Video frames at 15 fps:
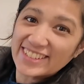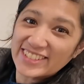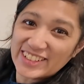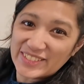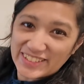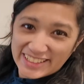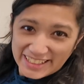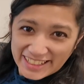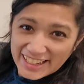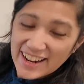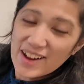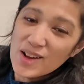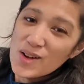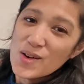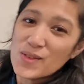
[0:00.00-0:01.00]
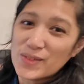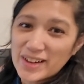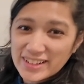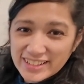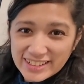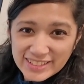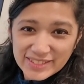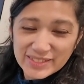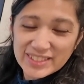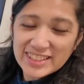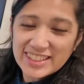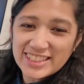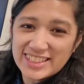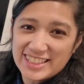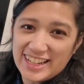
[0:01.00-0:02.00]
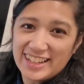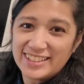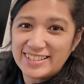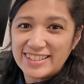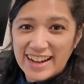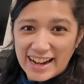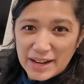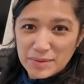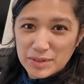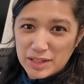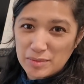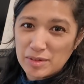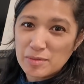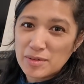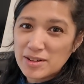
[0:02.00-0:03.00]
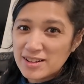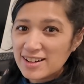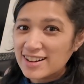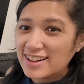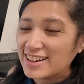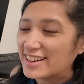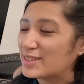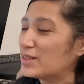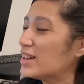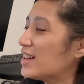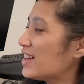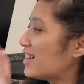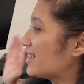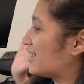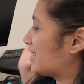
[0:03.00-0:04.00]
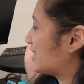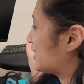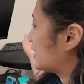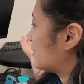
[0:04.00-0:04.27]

everybody. Welcome to the channel. I'm Jamie Parkon. This